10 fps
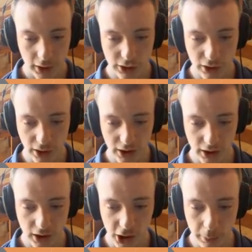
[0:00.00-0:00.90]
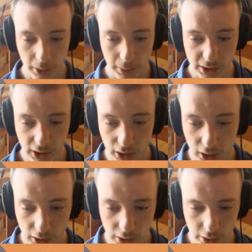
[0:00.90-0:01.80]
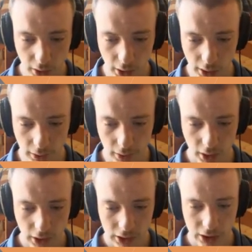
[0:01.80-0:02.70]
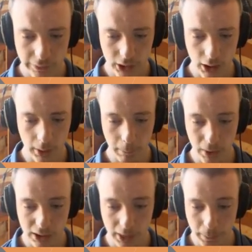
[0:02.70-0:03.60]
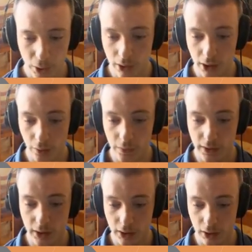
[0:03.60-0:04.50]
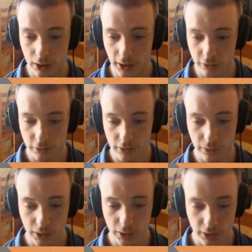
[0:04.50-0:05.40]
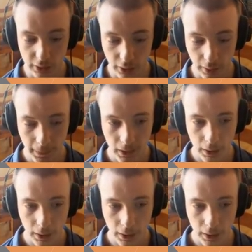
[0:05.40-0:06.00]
It's like a common mistake is giving the base component of a set an adjective such as